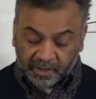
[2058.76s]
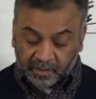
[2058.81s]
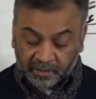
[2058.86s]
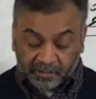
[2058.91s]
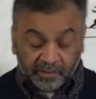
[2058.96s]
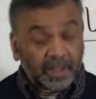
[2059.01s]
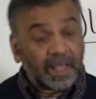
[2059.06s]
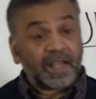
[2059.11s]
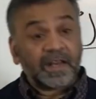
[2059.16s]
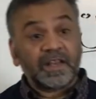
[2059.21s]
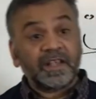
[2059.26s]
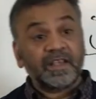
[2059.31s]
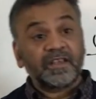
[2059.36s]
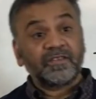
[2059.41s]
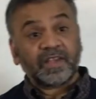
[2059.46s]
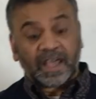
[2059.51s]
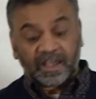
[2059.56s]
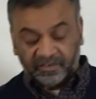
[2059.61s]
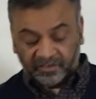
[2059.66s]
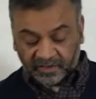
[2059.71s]
Then he is
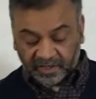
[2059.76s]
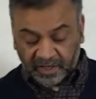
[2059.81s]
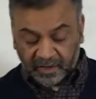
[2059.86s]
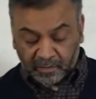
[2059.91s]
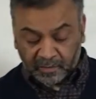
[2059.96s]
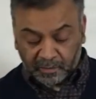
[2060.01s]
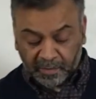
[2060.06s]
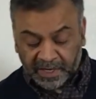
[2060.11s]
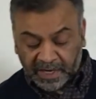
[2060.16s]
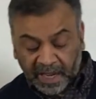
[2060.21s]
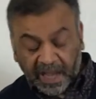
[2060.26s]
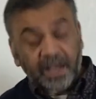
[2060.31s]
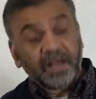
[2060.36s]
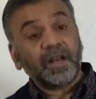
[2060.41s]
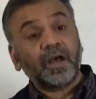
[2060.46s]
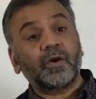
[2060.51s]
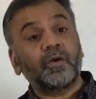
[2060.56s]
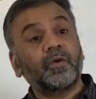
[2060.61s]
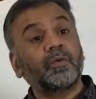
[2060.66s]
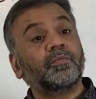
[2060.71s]
asking man
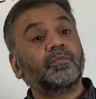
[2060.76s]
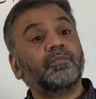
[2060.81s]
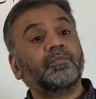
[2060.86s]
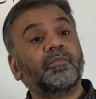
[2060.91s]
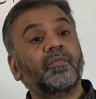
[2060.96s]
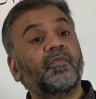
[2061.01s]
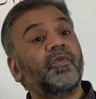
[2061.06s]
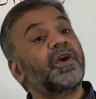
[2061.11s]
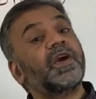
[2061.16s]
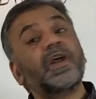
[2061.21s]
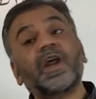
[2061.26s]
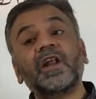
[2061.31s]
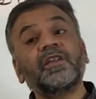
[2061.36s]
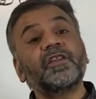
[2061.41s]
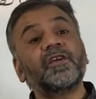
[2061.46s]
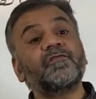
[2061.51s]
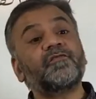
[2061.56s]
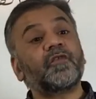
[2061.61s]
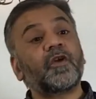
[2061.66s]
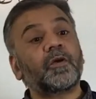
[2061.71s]
aynahum, where are
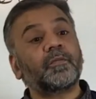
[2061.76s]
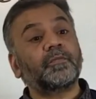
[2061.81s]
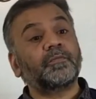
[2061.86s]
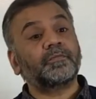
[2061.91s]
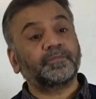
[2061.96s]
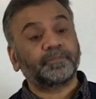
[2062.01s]
they from?